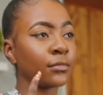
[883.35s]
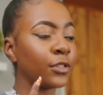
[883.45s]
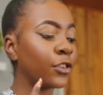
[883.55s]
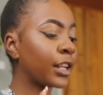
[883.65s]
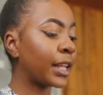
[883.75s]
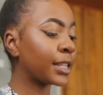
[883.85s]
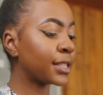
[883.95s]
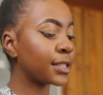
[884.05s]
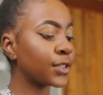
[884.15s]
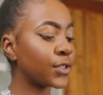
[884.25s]
looking like
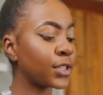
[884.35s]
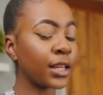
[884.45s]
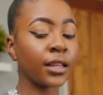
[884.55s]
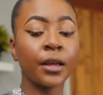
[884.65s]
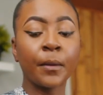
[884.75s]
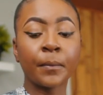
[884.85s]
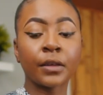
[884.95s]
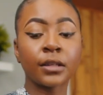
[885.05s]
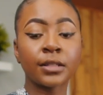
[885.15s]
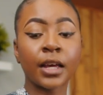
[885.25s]
sisters today,
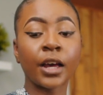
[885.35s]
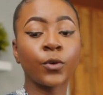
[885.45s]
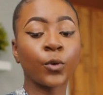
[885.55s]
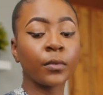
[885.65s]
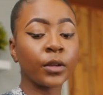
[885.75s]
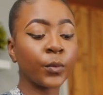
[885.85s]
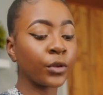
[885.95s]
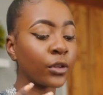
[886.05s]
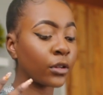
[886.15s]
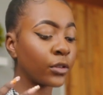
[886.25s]
because I normally
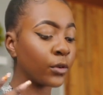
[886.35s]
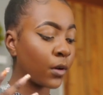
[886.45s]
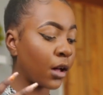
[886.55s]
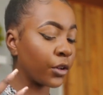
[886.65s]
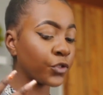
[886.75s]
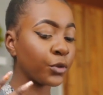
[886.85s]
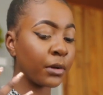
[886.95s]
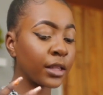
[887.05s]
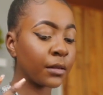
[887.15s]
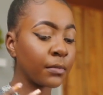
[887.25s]
would not know how to
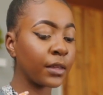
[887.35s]
make them